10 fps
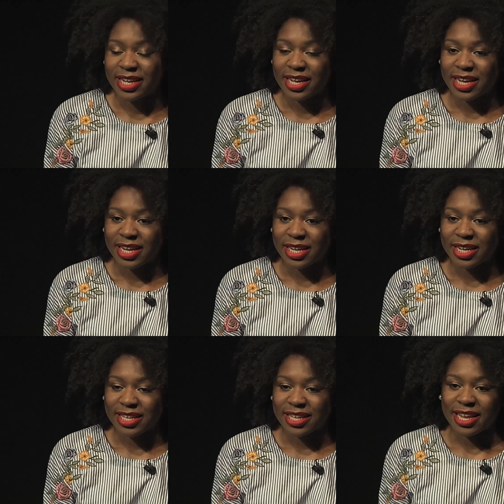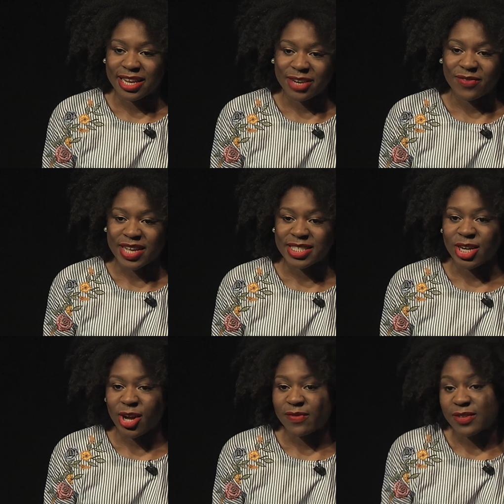an advising
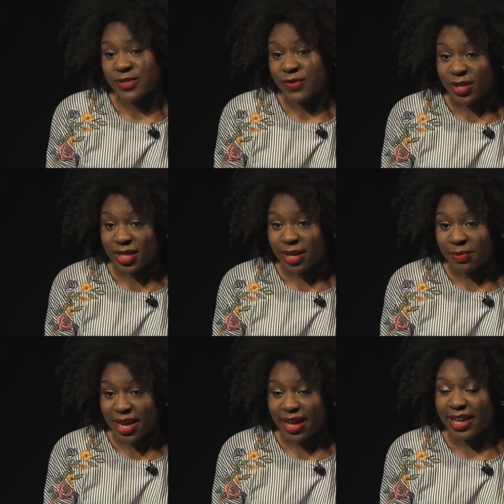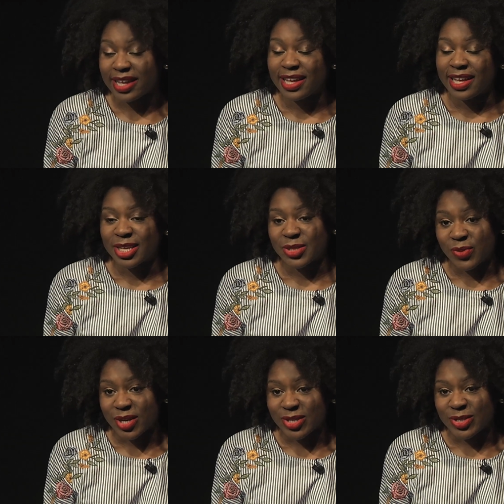office for alumni as
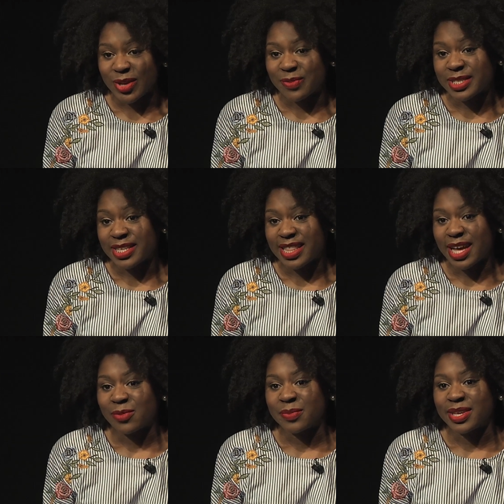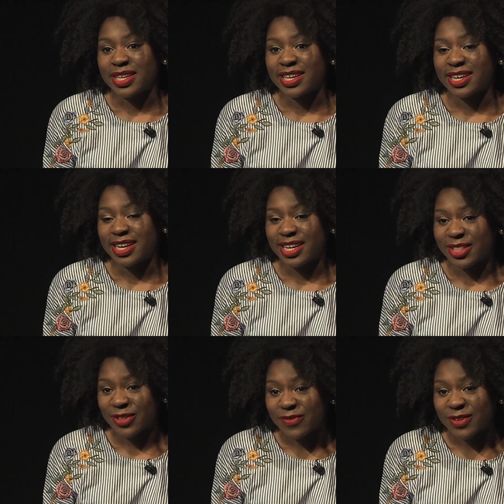well. So I would say that would be
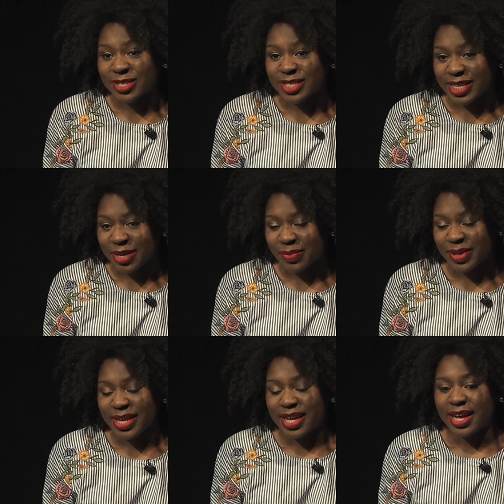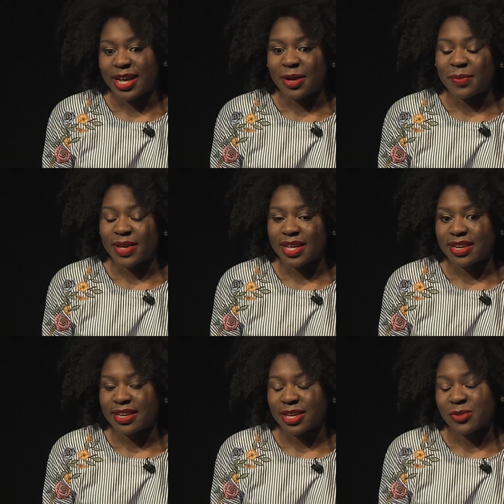the first step.
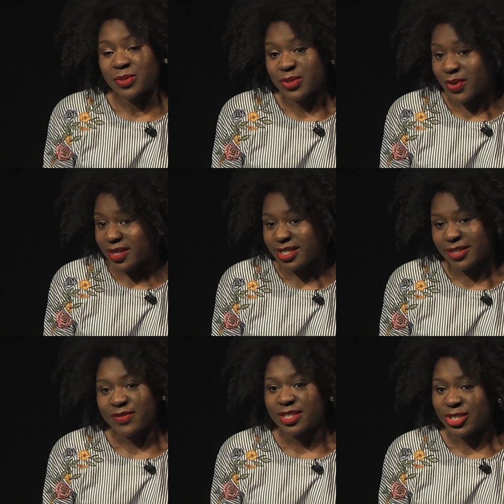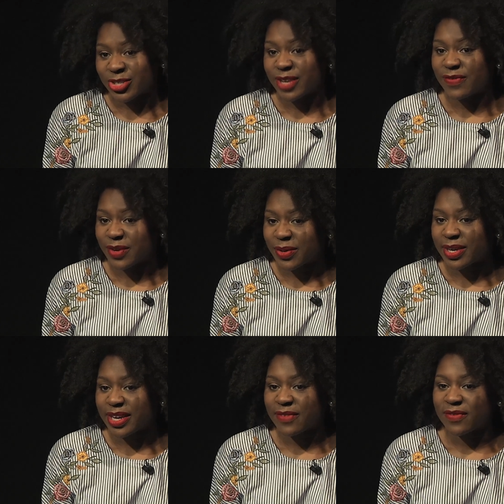And it was relatively
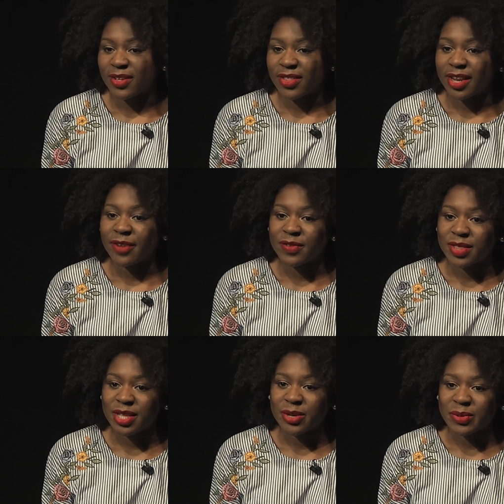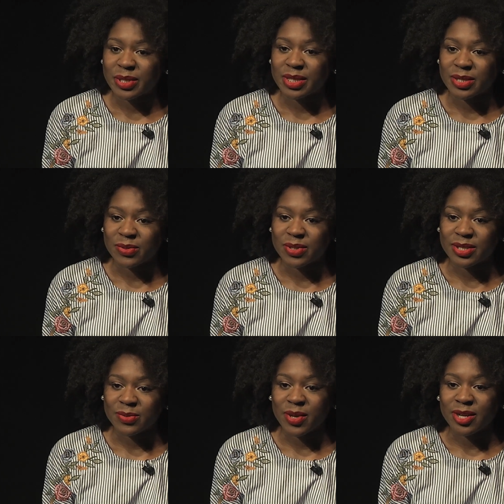straightforward. I feel that everything
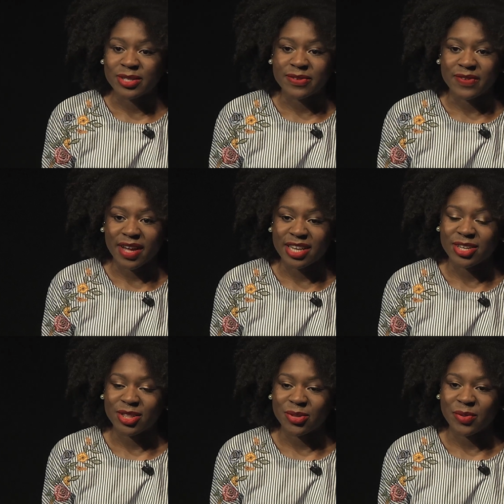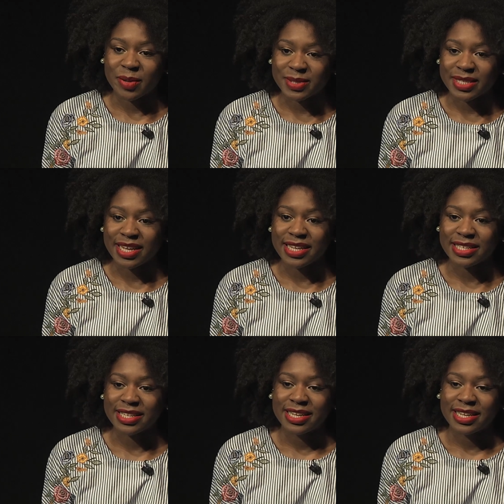was well defined on the website,